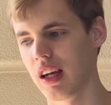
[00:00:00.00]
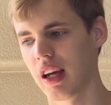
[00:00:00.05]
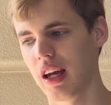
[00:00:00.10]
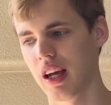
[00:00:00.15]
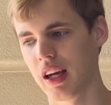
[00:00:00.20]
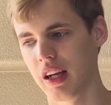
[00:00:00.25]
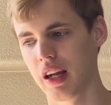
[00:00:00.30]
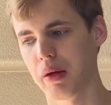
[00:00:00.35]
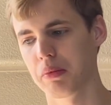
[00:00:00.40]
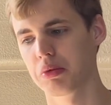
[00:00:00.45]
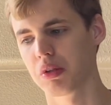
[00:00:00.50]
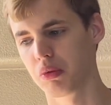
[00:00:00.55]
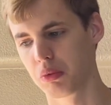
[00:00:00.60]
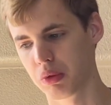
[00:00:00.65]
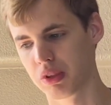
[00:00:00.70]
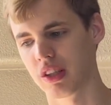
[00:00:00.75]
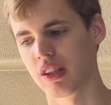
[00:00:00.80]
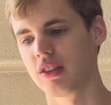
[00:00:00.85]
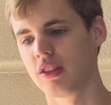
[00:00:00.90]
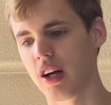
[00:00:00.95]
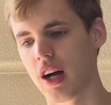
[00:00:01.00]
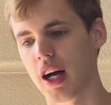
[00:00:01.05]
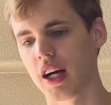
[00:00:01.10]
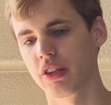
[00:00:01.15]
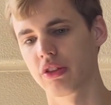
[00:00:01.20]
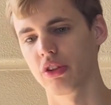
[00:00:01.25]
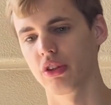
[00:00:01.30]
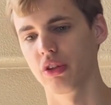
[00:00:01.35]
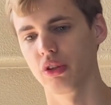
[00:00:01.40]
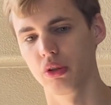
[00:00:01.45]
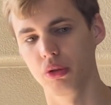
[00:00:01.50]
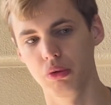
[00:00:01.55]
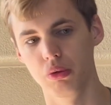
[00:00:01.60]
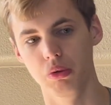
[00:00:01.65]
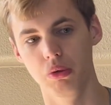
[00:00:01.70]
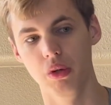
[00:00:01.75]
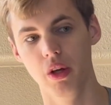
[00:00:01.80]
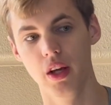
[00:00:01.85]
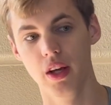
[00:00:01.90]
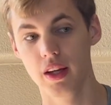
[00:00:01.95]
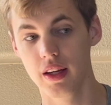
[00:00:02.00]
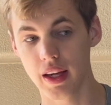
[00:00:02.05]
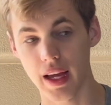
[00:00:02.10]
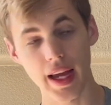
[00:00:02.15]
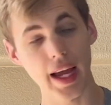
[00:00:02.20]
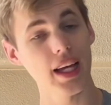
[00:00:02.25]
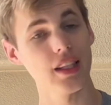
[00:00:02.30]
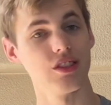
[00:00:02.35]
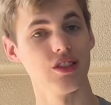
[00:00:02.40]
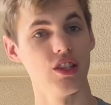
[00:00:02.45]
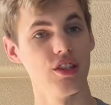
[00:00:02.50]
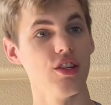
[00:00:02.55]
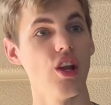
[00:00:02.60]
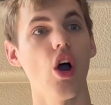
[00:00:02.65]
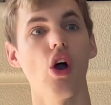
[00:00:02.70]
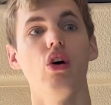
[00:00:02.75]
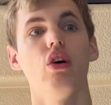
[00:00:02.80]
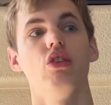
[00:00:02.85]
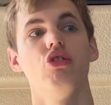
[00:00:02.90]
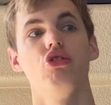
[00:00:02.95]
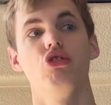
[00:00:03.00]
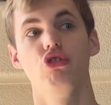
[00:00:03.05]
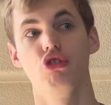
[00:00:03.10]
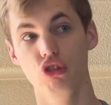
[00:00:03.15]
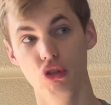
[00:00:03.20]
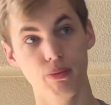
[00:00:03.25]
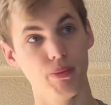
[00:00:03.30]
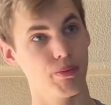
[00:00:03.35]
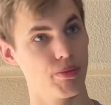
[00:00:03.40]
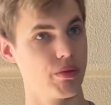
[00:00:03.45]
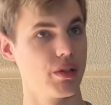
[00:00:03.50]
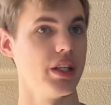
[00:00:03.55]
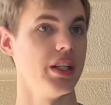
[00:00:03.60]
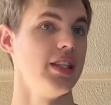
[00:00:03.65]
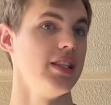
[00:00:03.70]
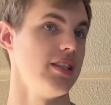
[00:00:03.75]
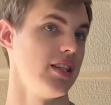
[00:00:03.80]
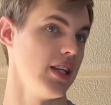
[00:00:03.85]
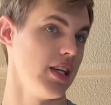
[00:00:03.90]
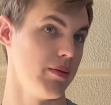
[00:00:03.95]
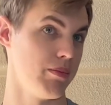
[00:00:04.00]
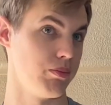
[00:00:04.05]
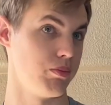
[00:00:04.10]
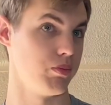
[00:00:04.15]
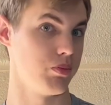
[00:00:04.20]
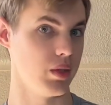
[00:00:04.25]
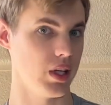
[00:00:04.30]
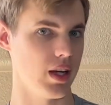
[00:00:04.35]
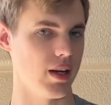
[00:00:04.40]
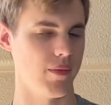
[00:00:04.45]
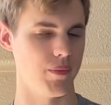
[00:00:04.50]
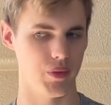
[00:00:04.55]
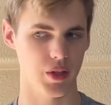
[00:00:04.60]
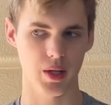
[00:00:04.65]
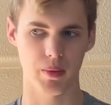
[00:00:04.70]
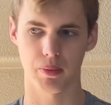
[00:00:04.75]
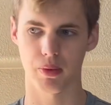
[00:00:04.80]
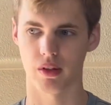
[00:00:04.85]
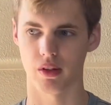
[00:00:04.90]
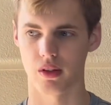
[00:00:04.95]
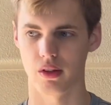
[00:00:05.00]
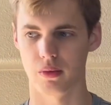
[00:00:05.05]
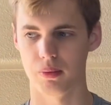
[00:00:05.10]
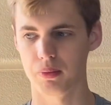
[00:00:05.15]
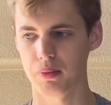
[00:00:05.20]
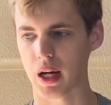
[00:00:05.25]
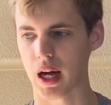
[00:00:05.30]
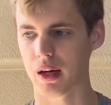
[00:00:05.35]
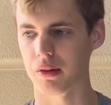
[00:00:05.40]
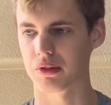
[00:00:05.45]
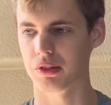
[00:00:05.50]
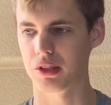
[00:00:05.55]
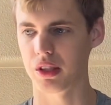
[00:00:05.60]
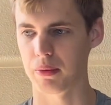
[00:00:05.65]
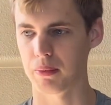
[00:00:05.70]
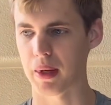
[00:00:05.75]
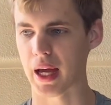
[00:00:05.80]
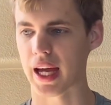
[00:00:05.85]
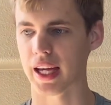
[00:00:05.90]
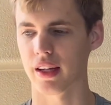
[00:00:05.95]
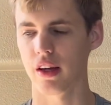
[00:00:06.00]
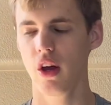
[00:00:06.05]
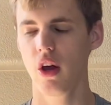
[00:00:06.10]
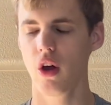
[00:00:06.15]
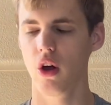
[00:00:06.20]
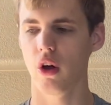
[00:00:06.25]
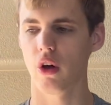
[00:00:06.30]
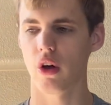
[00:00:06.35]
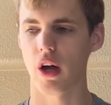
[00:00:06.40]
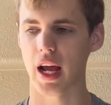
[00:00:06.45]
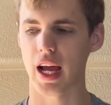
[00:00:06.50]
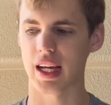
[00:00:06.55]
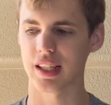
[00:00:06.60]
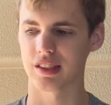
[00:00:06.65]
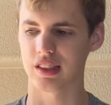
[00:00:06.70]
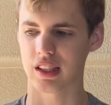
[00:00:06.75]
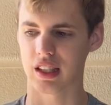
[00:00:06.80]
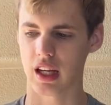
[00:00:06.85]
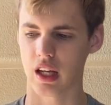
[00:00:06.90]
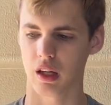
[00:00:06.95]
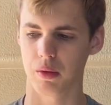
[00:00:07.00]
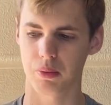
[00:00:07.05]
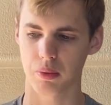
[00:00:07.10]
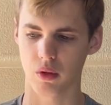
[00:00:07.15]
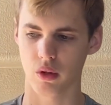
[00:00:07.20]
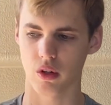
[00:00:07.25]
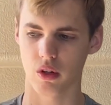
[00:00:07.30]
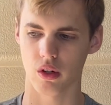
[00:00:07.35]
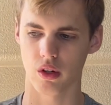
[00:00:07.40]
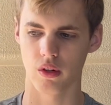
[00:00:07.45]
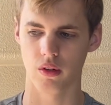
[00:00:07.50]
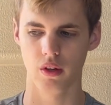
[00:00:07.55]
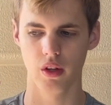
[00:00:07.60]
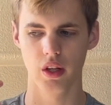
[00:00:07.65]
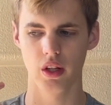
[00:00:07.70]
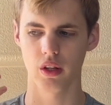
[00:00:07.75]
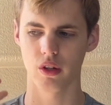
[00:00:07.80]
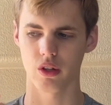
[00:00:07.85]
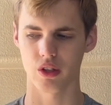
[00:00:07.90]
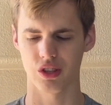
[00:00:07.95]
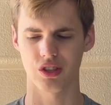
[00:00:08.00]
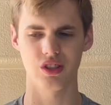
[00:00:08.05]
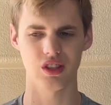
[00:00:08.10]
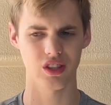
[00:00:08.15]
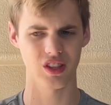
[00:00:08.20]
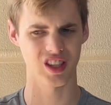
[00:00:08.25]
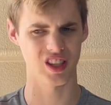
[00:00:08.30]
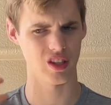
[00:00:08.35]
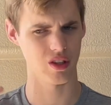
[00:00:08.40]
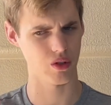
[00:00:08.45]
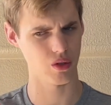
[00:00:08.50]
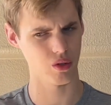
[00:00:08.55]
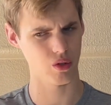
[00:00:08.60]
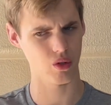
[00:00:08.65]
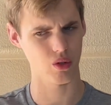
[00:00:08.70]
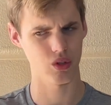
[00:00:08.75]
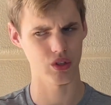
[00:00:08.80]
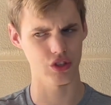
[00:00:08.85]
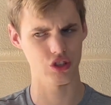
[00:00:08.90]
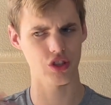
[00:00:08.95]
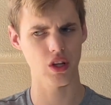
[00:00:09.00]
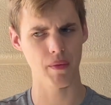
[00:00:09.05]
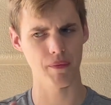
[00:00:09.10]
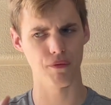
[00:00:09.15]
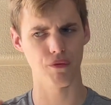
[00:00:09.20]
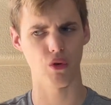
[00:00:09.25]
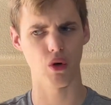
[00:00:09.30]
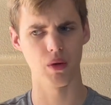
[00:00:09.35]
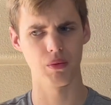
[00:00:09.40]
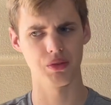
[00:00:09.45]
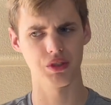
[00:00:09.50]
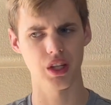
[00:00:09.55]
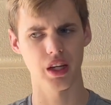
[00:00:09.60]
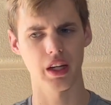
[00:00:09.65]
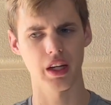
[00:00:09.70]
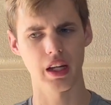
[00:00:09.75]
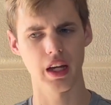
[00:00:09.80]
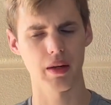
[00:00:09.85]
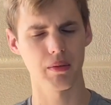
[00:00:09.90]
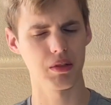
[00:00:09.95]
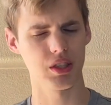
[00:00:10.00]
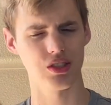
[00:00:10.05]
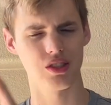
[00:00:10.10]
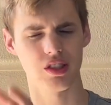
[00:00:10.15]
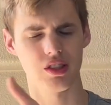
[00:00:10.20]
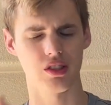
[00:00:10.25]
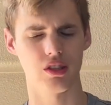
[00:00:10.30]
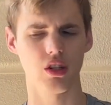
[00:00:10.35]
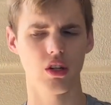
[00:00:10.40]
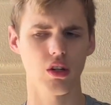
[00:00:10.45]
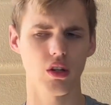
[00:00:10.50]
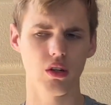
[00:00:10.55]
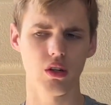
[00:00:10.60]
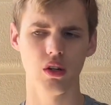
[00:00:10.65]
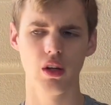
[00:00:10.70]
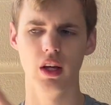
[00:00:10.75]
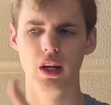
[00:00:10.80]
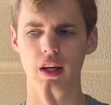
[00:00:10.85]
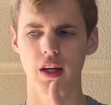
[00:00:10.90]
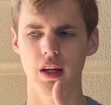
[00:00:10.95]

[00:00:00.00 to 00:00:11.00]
an episode with the Doctor who has the knowledge to bring um, Emperor Palpatine back, or has the cap, or or or some form setting up, because this girl